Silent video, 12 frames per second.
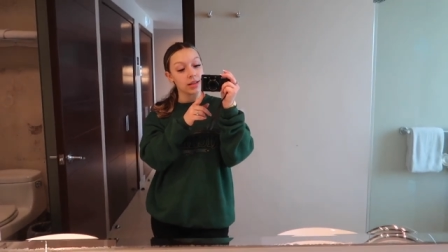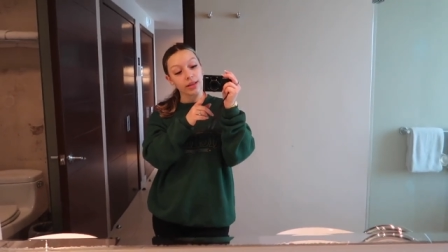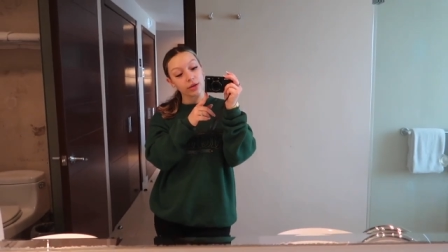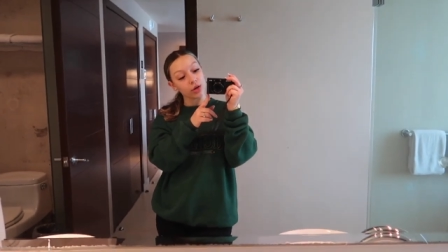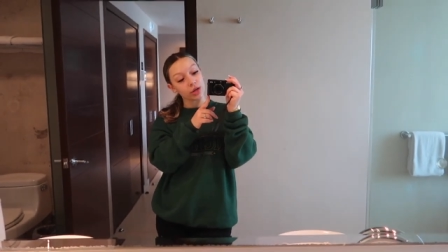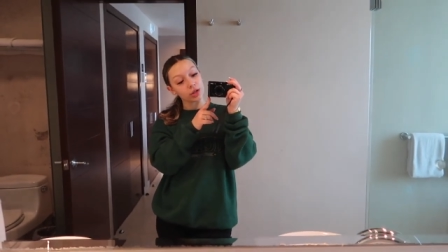
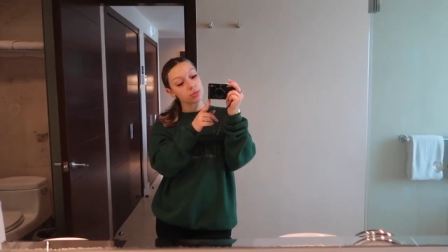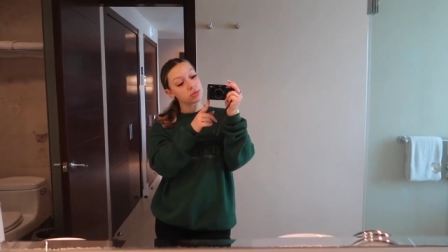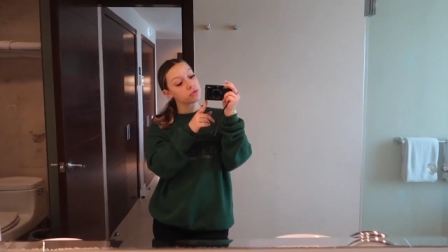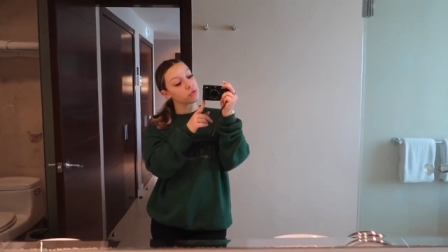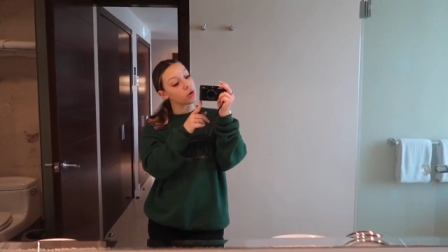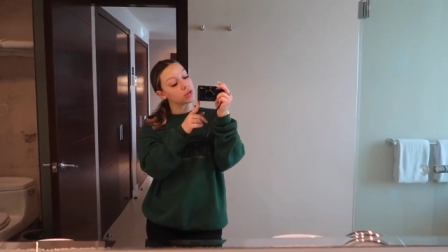Thank you guys so
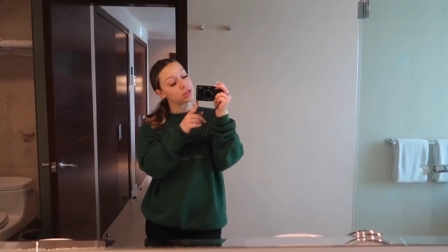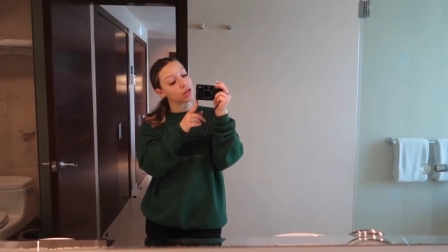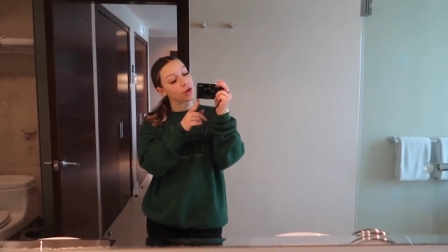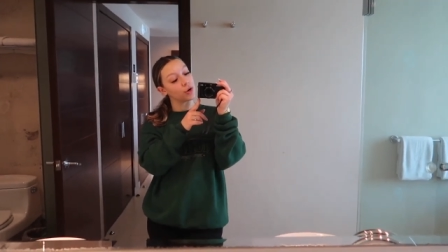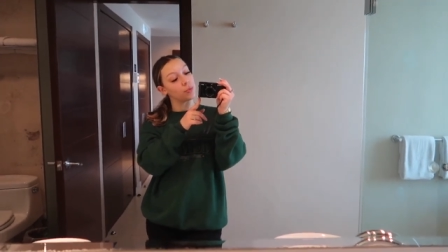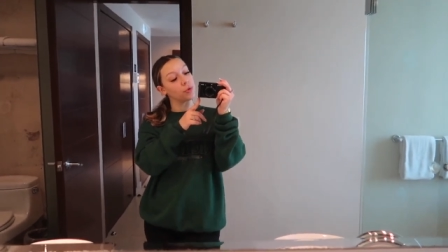much for
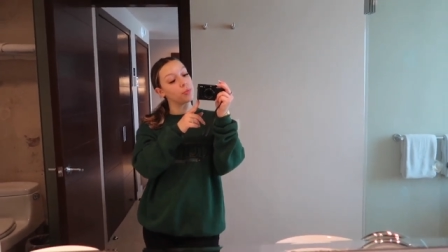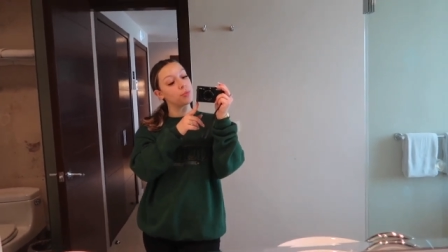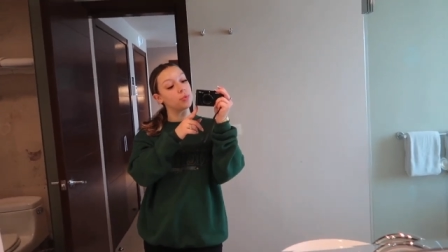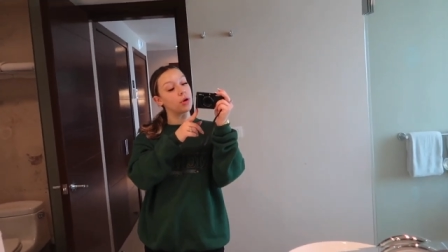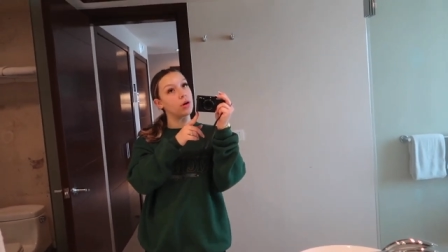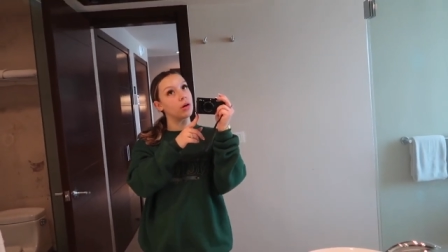watching. I hope you
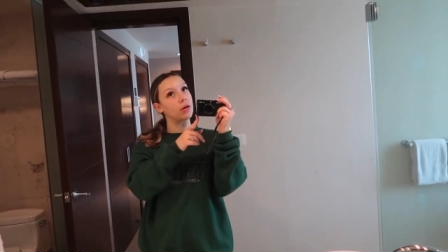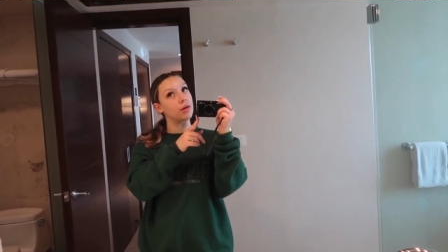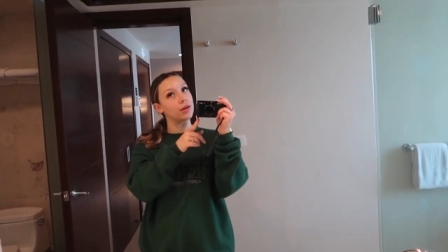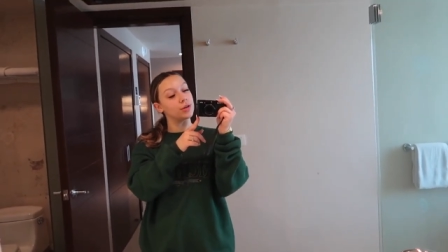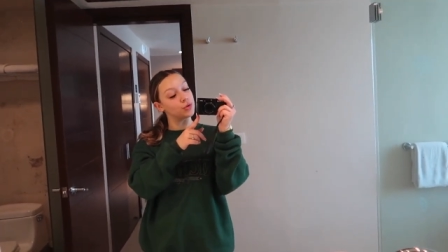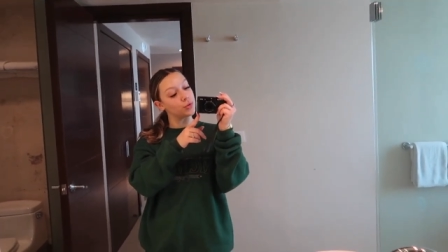
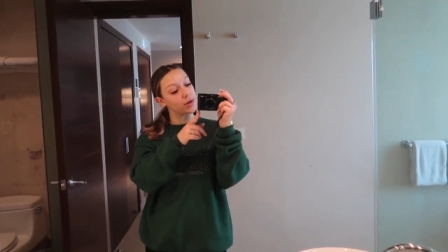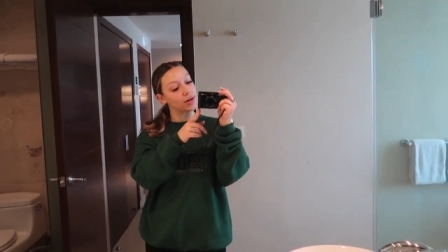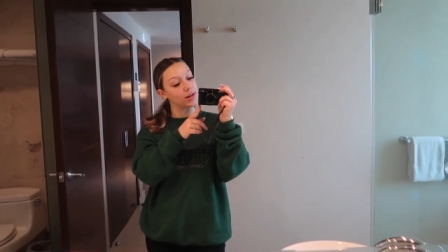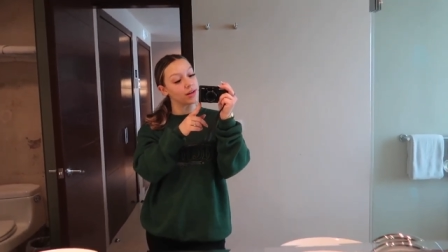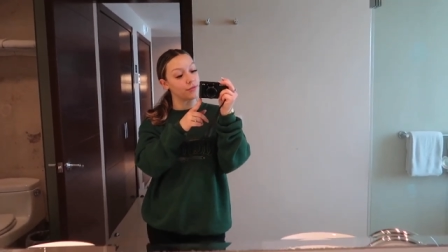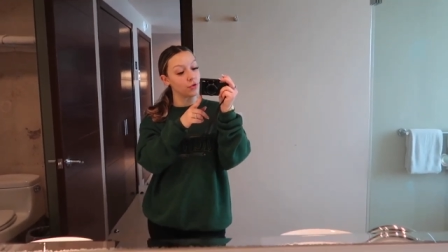uh,
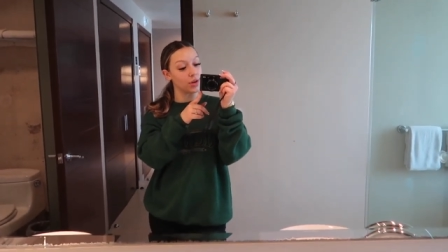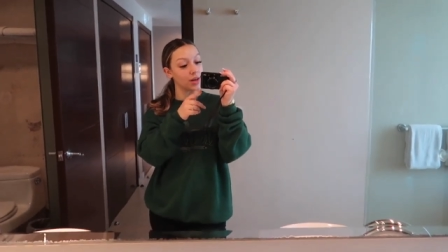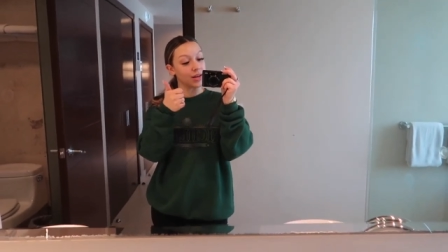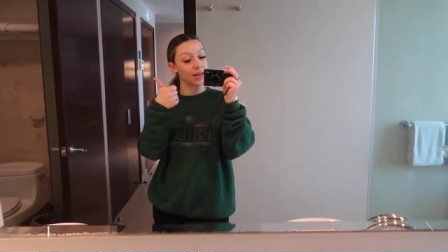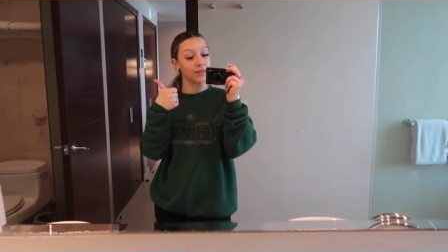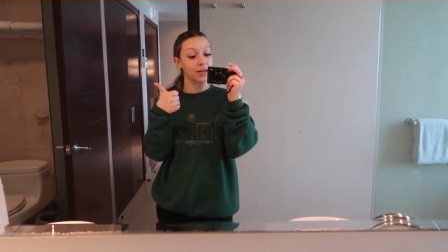enjoyed. If you
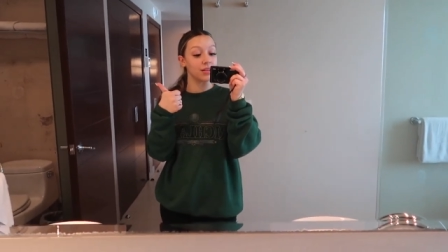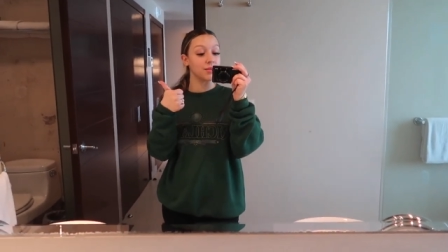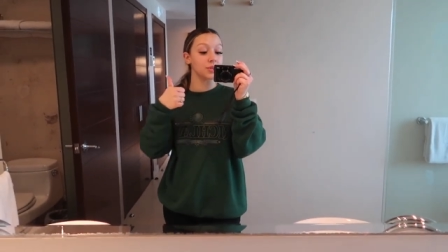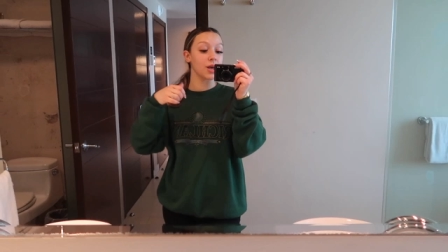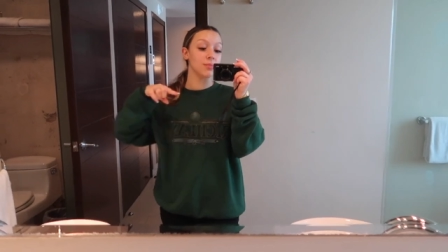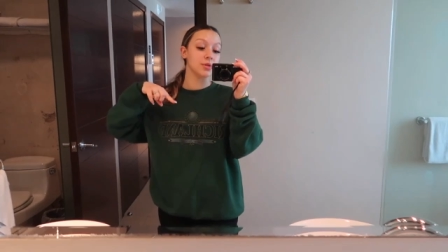did, give it a
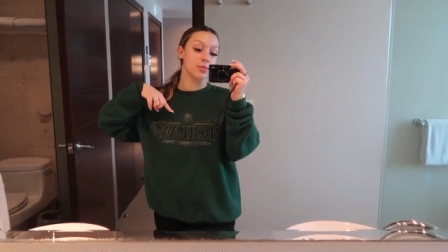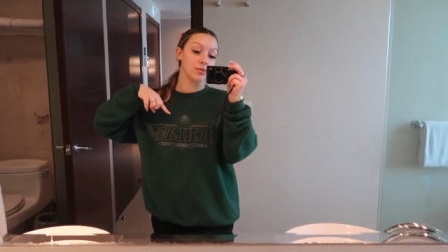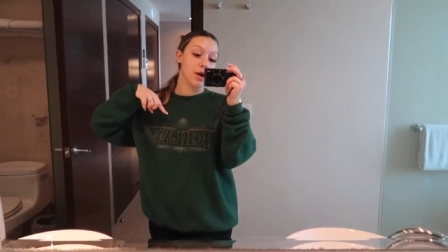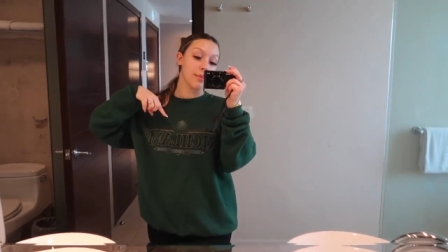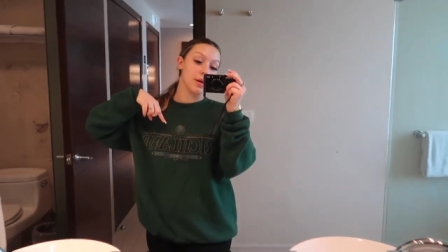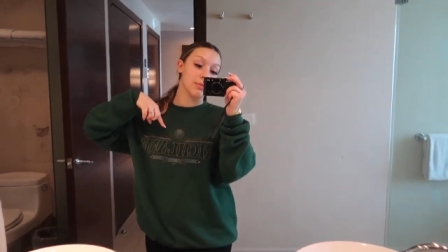thumbs up,
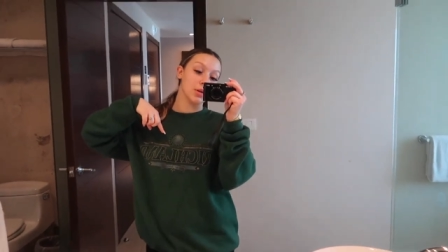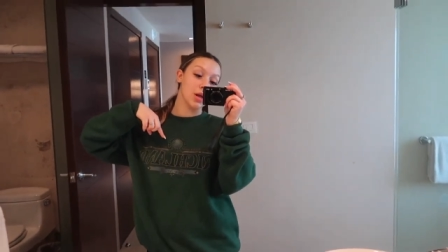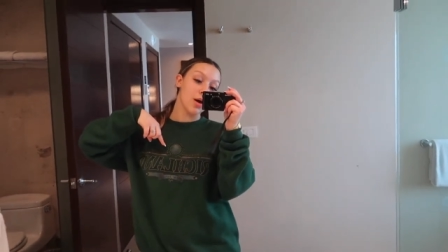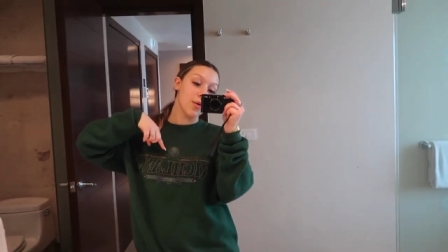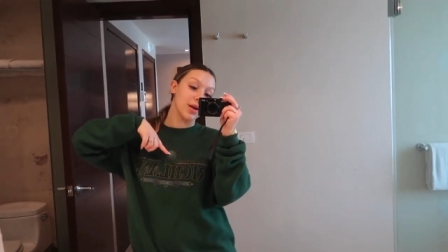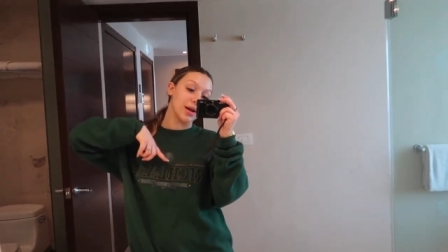subscribe down
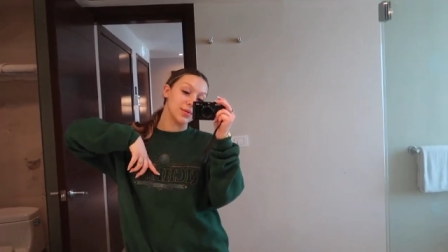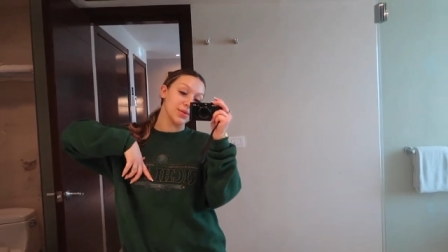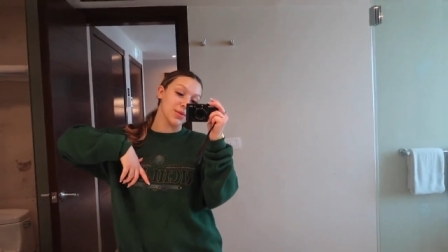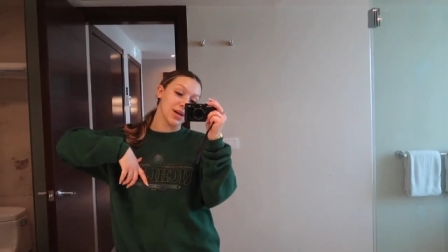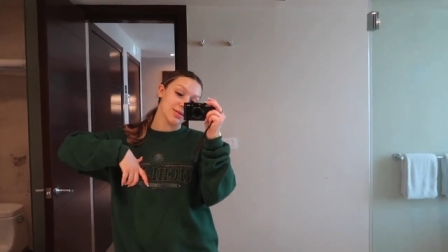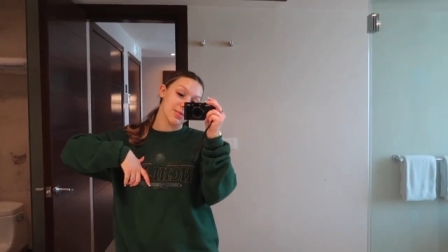below, and I will
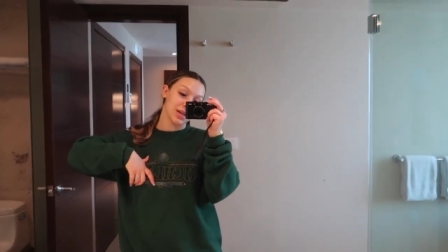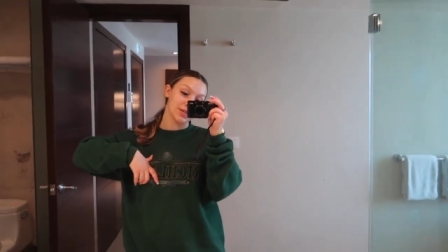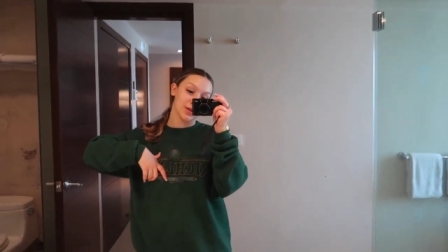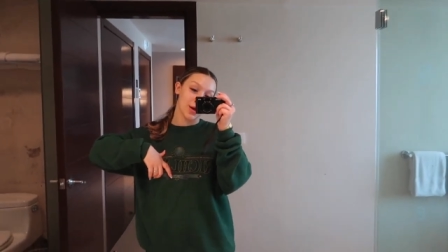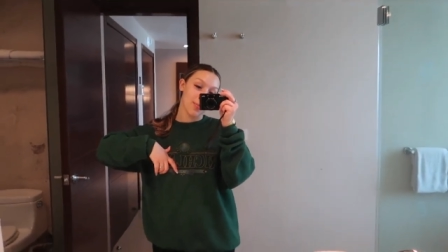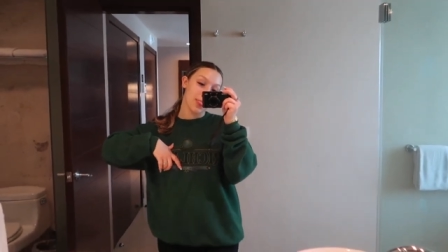see you guys in my next
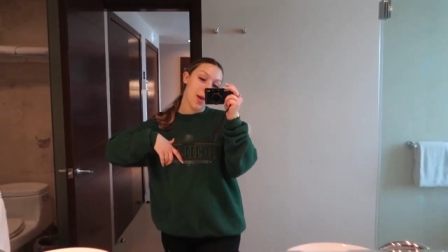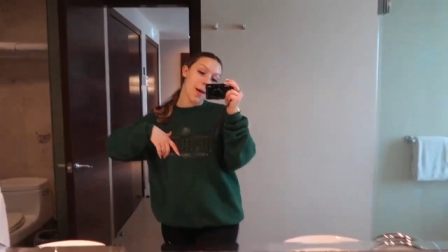video.